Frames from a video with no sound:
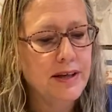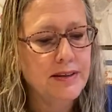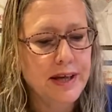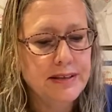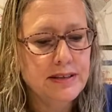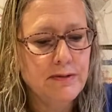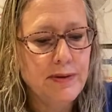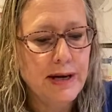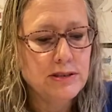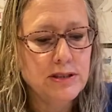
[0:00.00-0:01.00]
that the
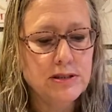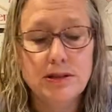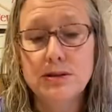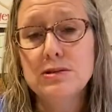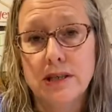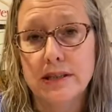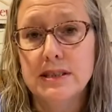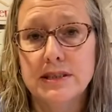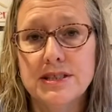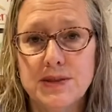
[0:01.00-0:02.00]
founders used
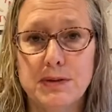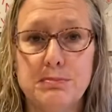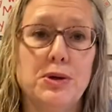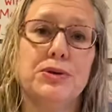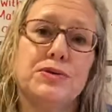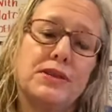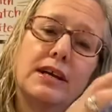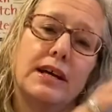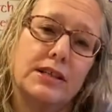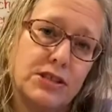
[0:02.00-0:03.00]
ideas from both
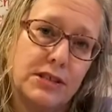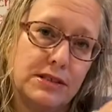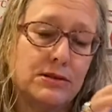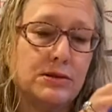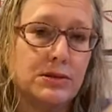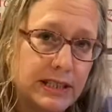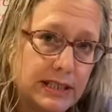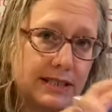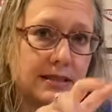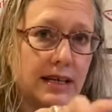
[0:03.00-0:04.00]
ancient
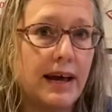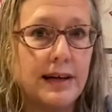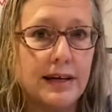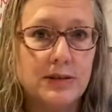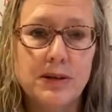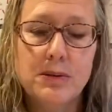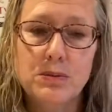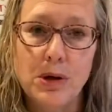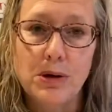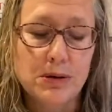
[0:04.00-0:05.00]
Greece and
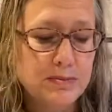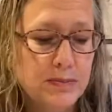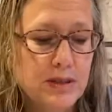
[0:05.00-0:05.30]
Rome.